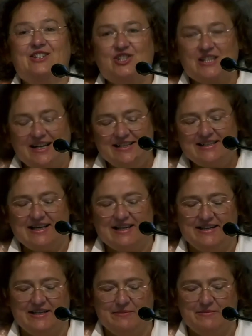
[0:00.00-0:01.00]

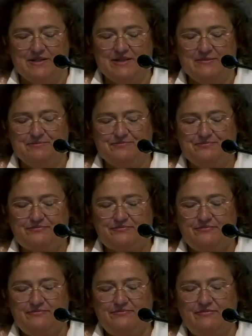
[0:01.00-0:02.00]
Scientific
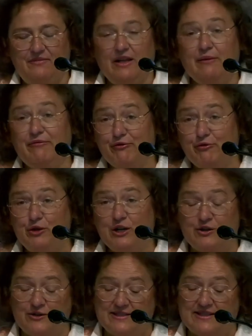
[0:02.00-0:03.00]
Pedagogy,
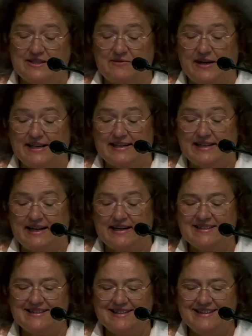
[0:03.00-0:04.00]
a Catholic institute for the
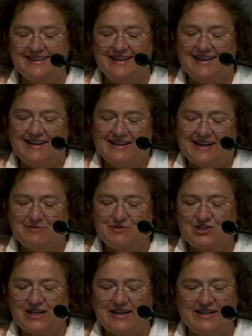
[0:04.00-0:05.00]
further teaching of
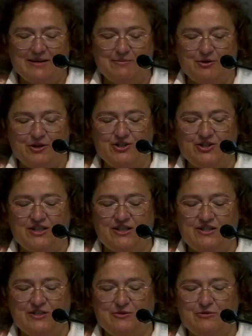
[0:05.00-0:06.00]
training,
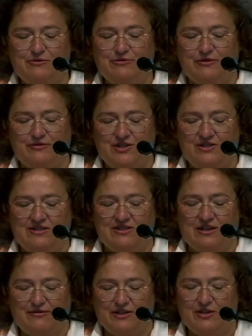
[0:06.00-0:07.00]
to
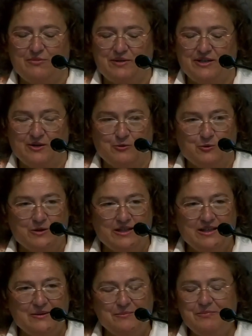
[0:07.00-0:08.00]
reflect
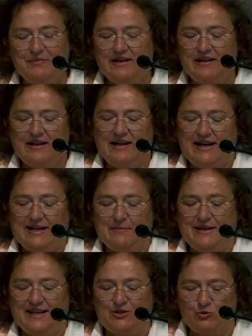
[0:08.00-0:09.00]
scientifically on
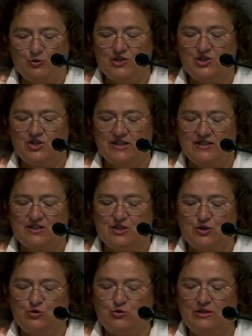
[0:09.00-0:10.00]
education,
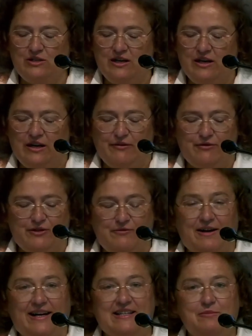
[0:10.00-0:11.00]
specifically on girls'
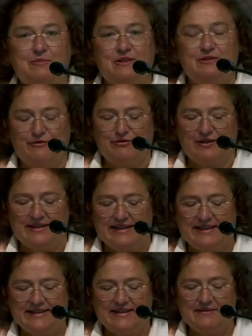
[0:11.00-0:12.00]
education and
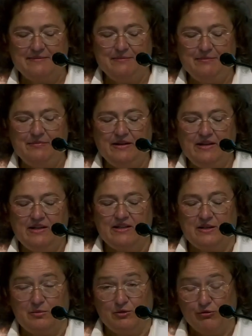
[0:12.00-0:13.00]
pedagogical
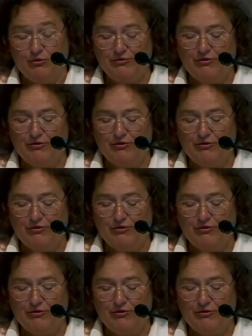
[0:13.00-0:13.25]
anthropology.